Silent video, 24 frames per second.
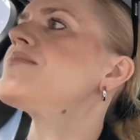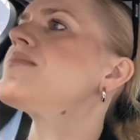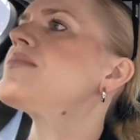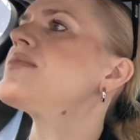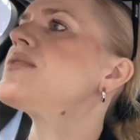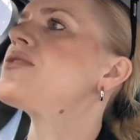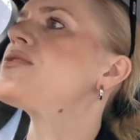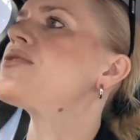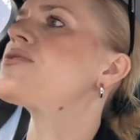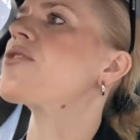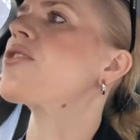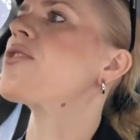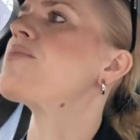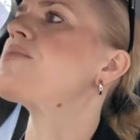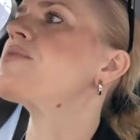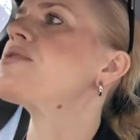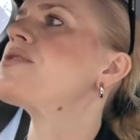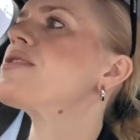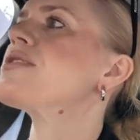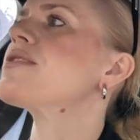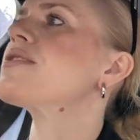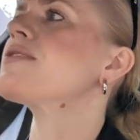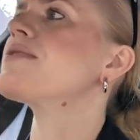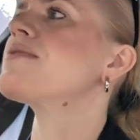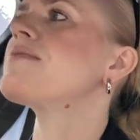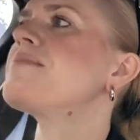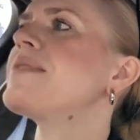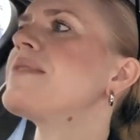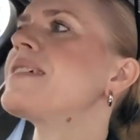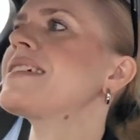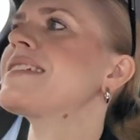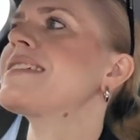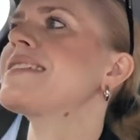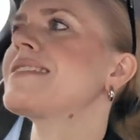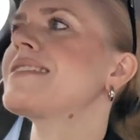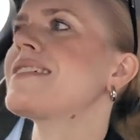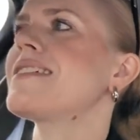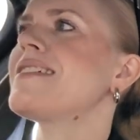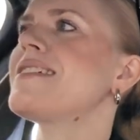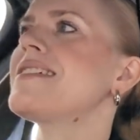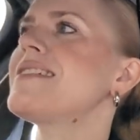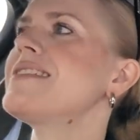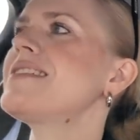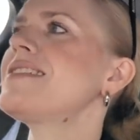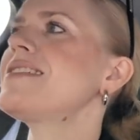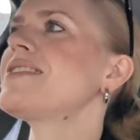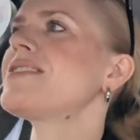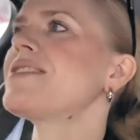dropped my
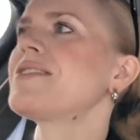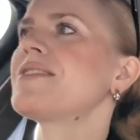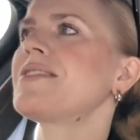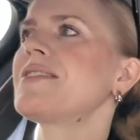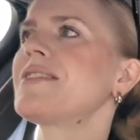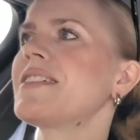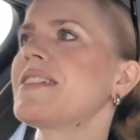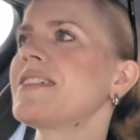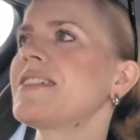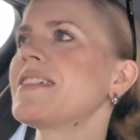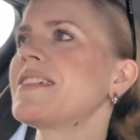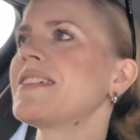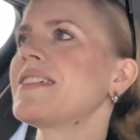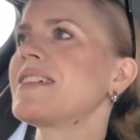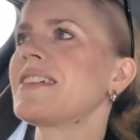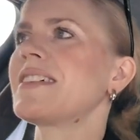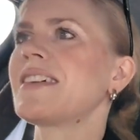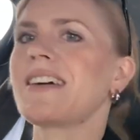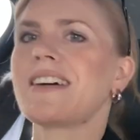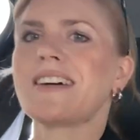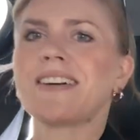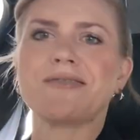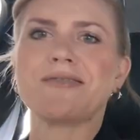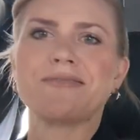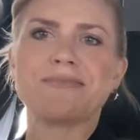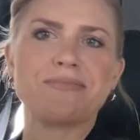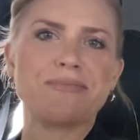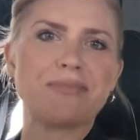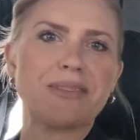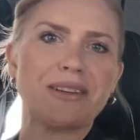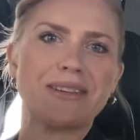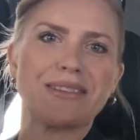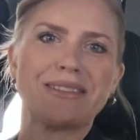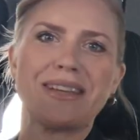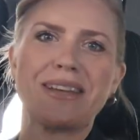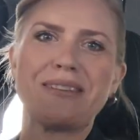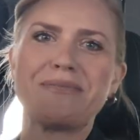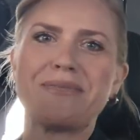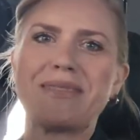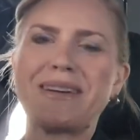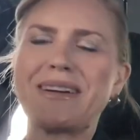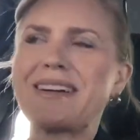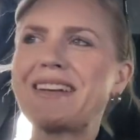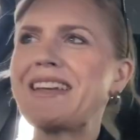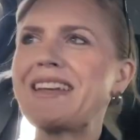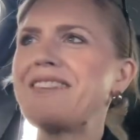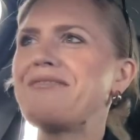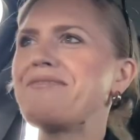son to the birthday
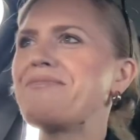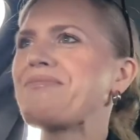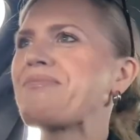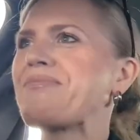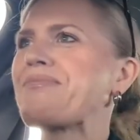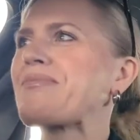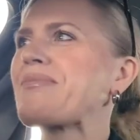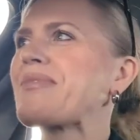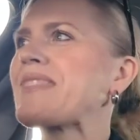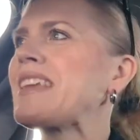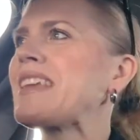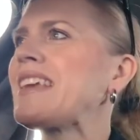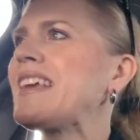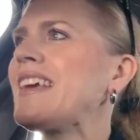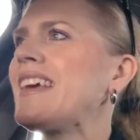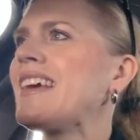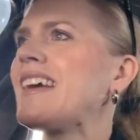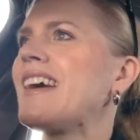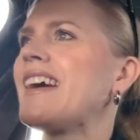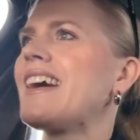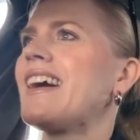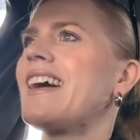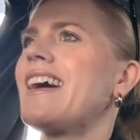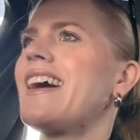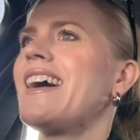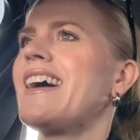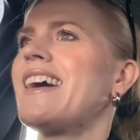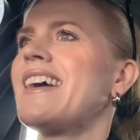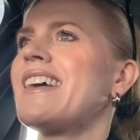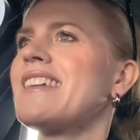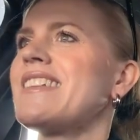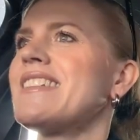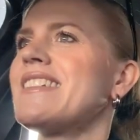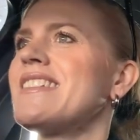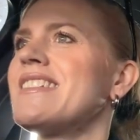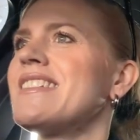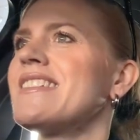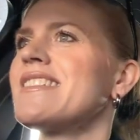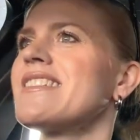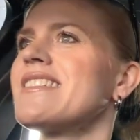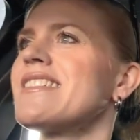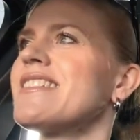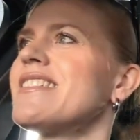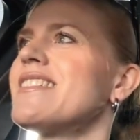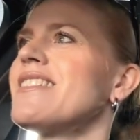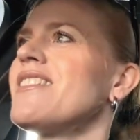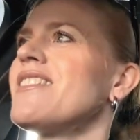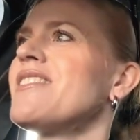party, and
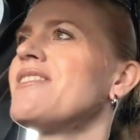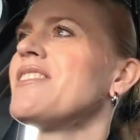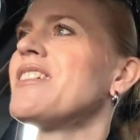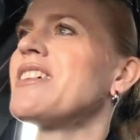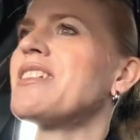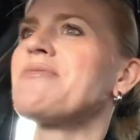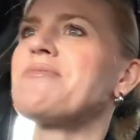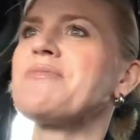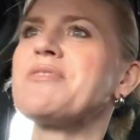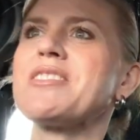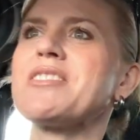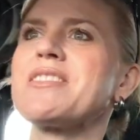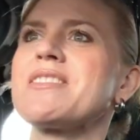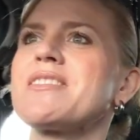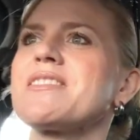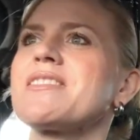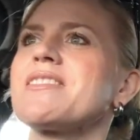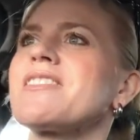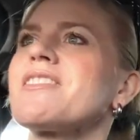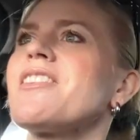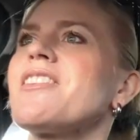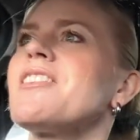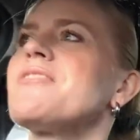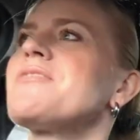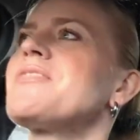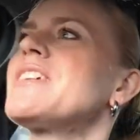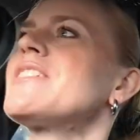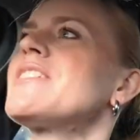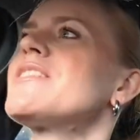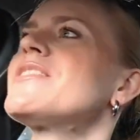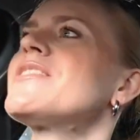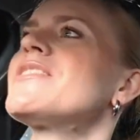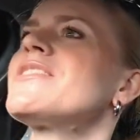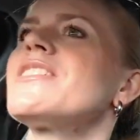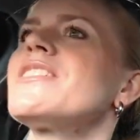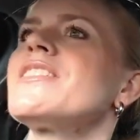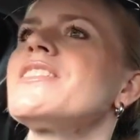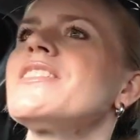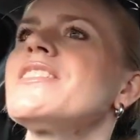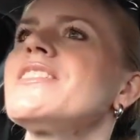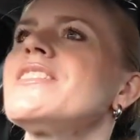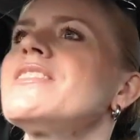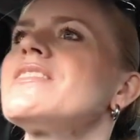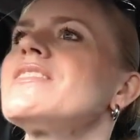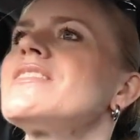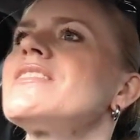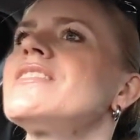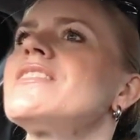now I'm just coming to the
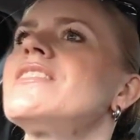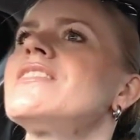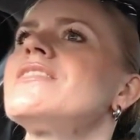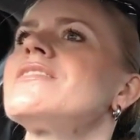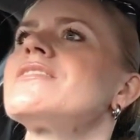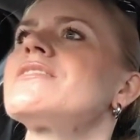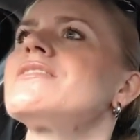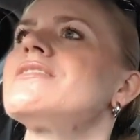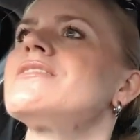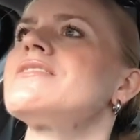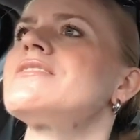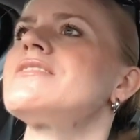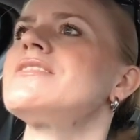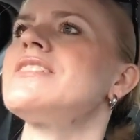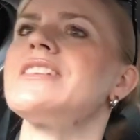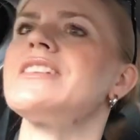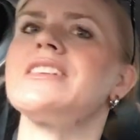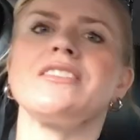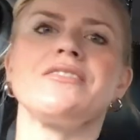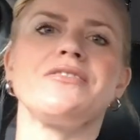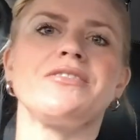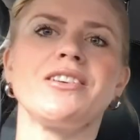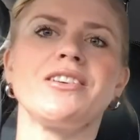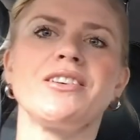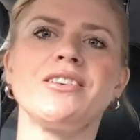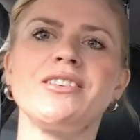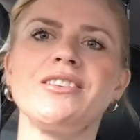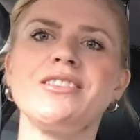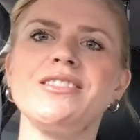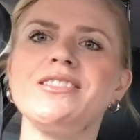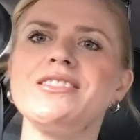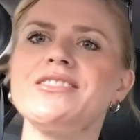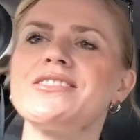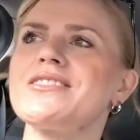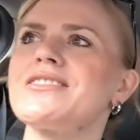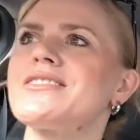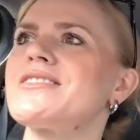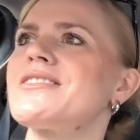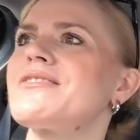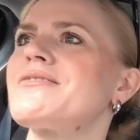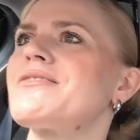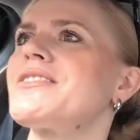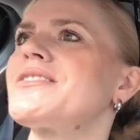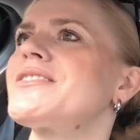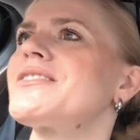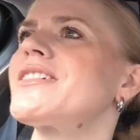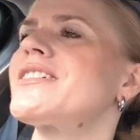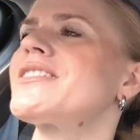local DFO just
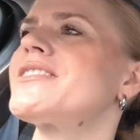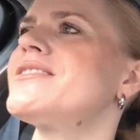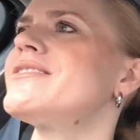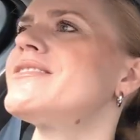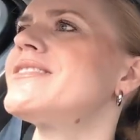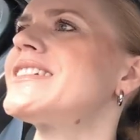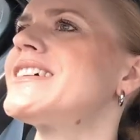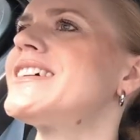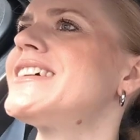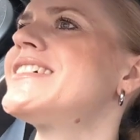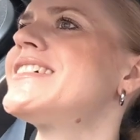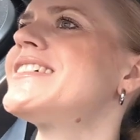around the corner.